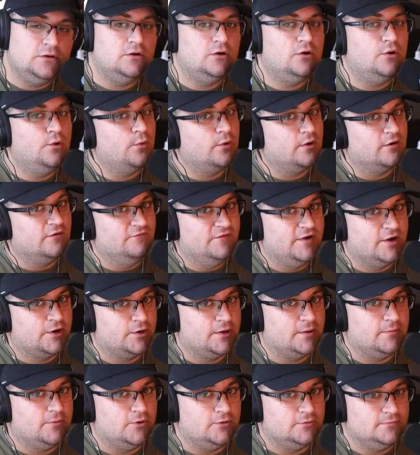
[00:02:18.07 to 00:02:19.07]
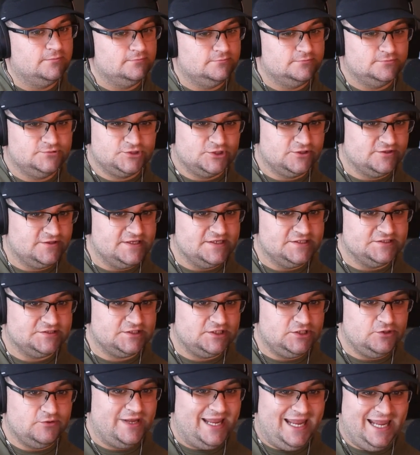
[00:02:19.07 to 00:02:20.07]
or a variable? Truth is,
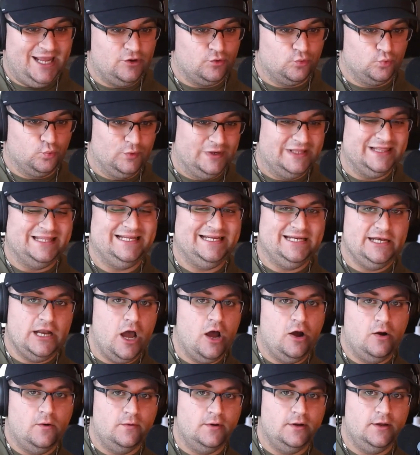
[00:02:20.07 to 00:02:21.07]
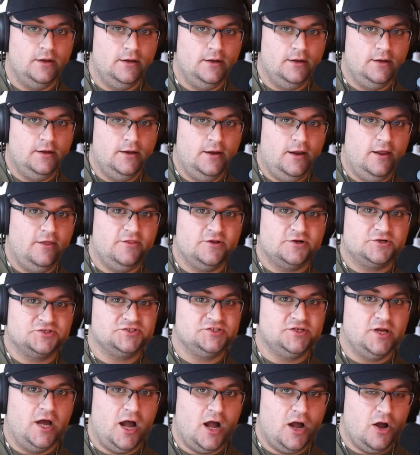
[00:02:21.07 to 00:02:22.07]
you can't really know. There's
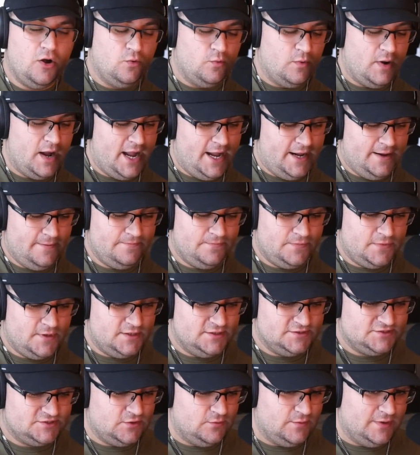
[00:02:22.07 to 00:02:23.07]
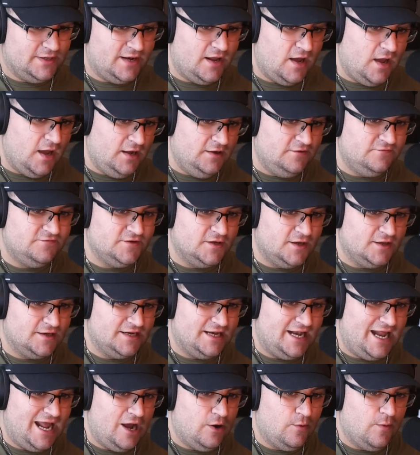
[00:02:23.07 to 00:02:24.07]
not a way. So, what I've done
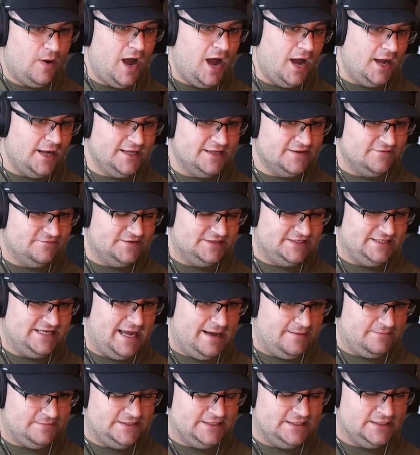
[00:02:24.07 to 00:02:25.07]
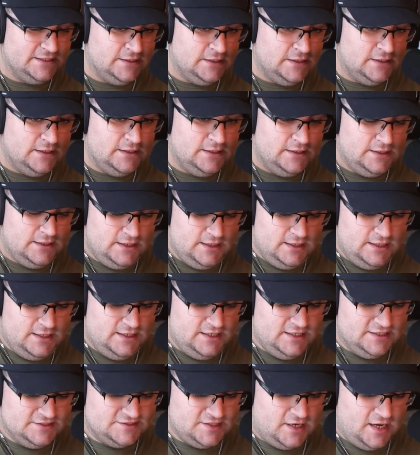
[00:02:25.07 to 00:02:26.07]
and how I have adapted
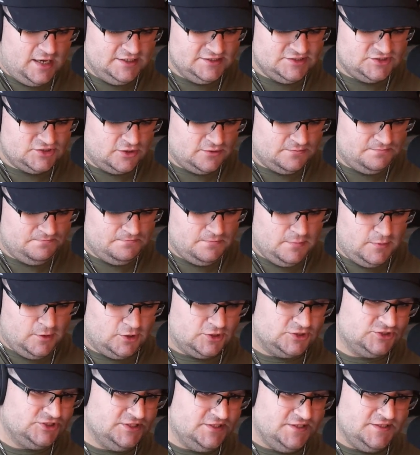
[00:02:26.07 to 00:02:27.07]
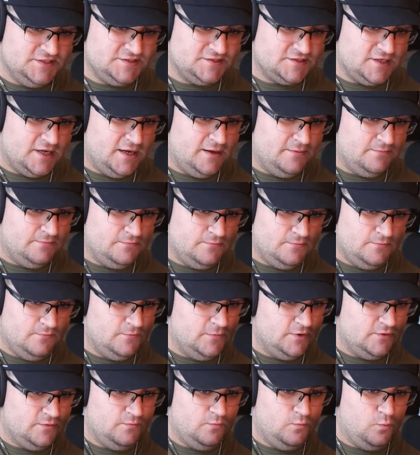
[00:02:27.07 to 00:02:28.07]
is I start largely the same
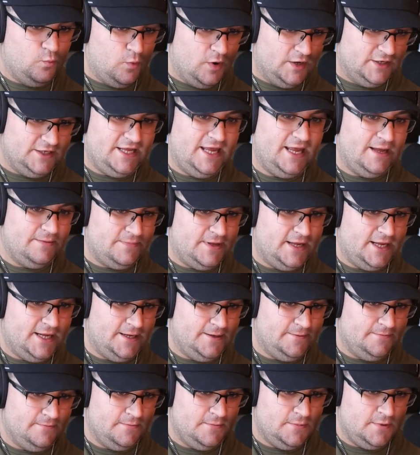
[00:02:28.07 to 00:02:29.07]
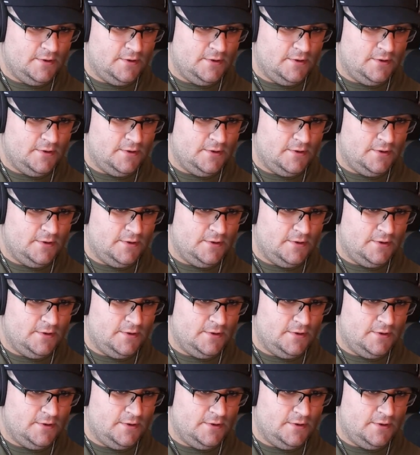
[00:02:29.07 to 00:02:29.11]
with one campaign,